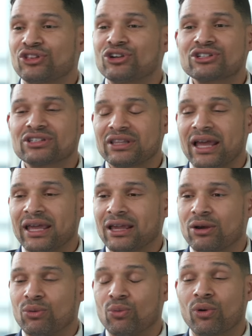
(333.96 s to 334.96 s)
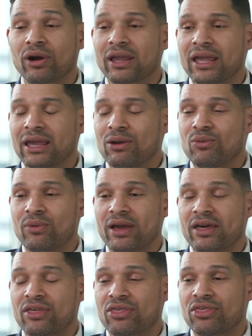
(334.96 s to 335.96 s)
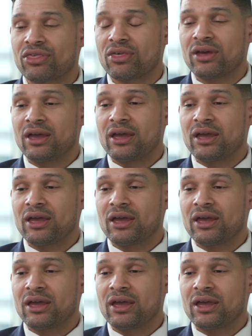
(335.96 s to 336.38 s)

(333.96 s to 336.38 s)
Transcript: looked like working with